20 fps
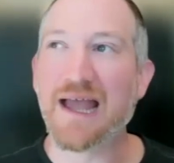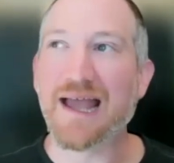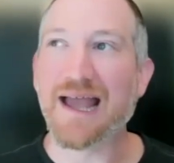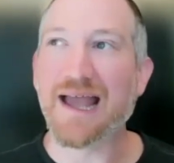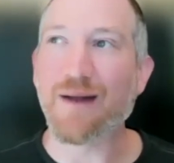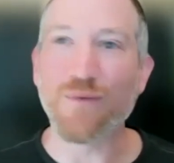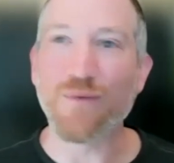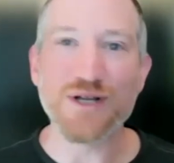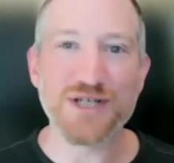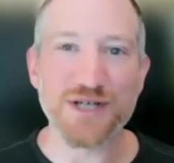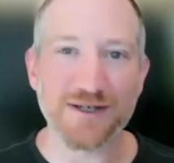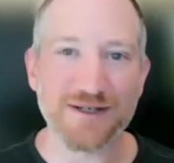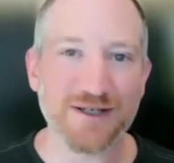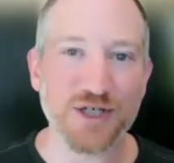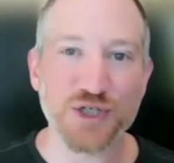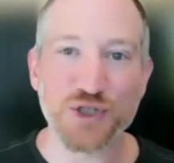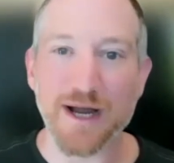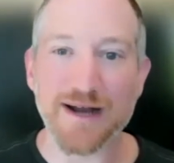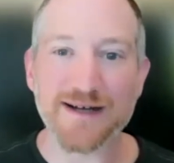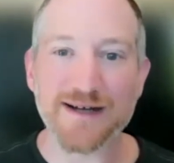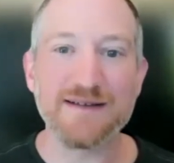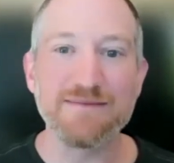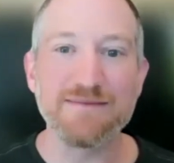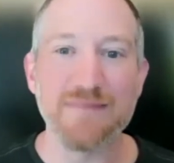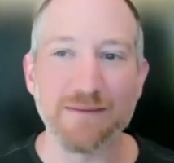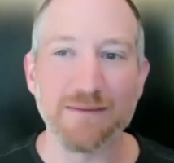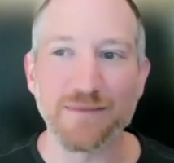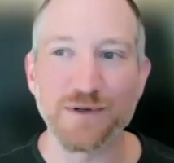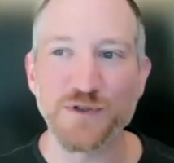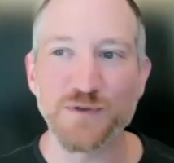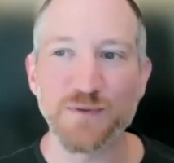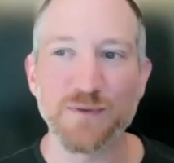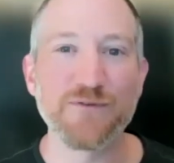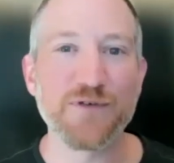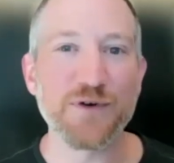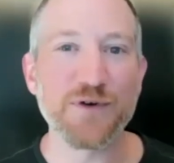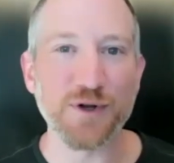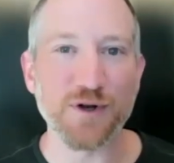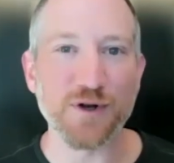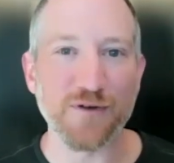and we started attracting members from
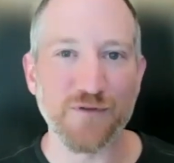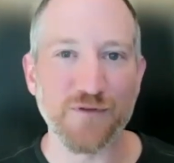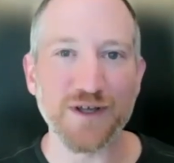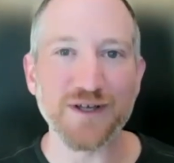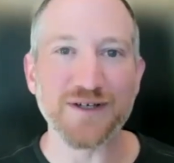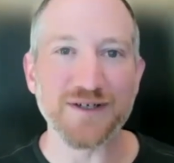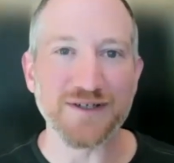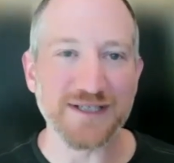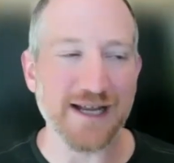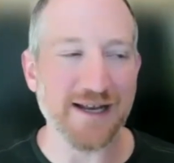further afield.